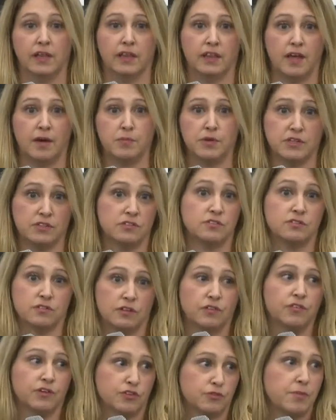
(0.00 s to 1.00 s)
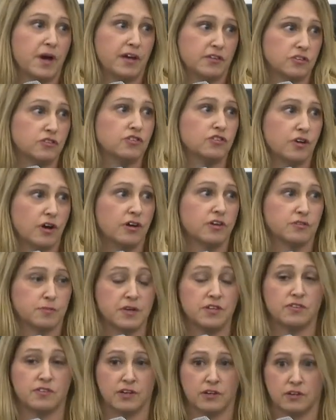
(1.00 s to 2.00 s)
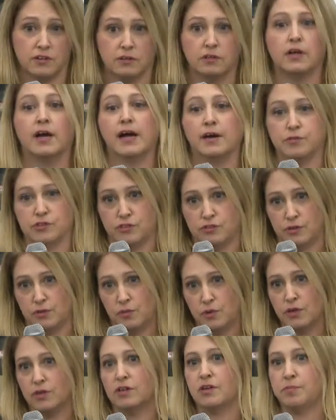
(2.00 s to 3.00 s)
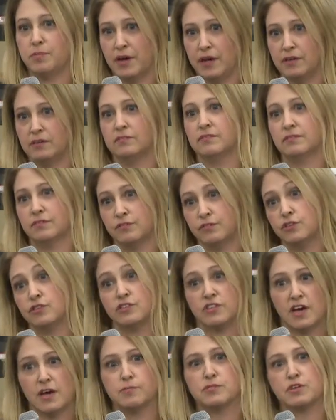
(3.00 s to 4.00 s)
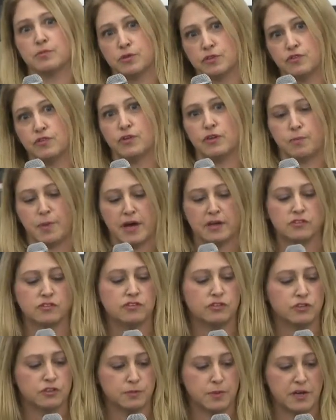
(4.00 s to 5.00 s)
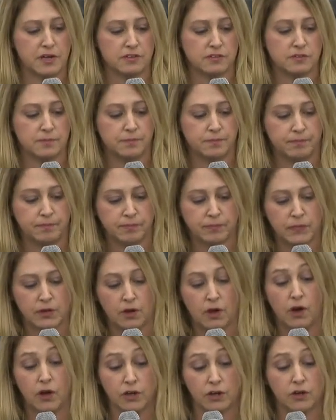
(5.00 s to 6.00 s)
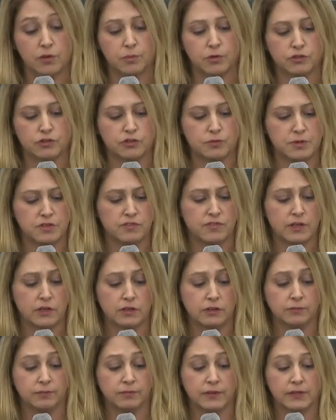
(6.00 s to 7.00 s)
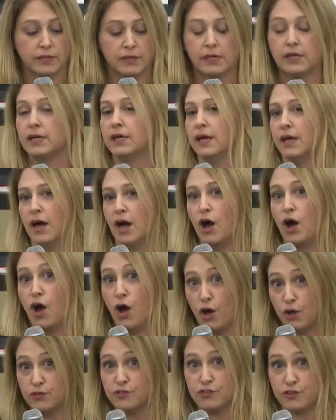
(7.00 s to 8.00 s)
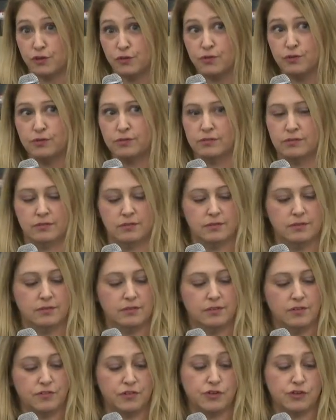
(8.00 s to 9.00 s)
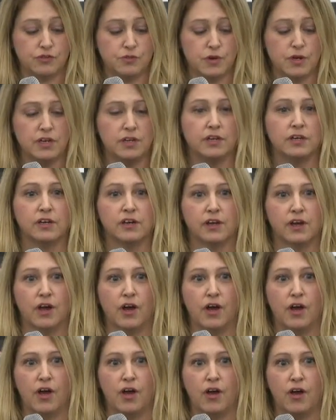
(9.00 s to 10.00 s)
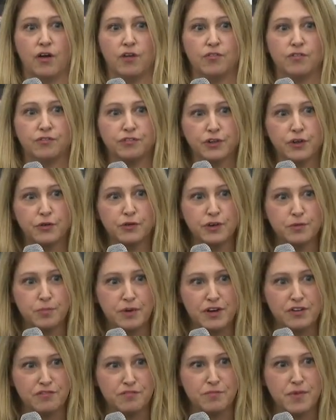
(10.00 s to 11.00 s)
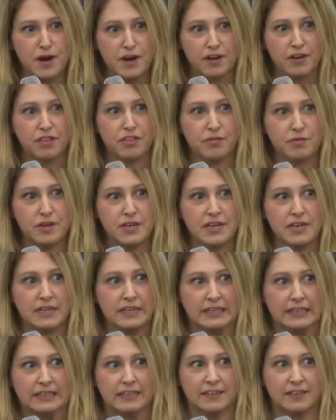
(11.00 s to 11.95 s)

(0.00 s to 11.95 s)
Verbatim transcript: That means the first passenger on a space vehicle. I was doing work, but first time someone's flown a passenger to space on a commercial space vehicle. Also, the first one, flown above Mach 3.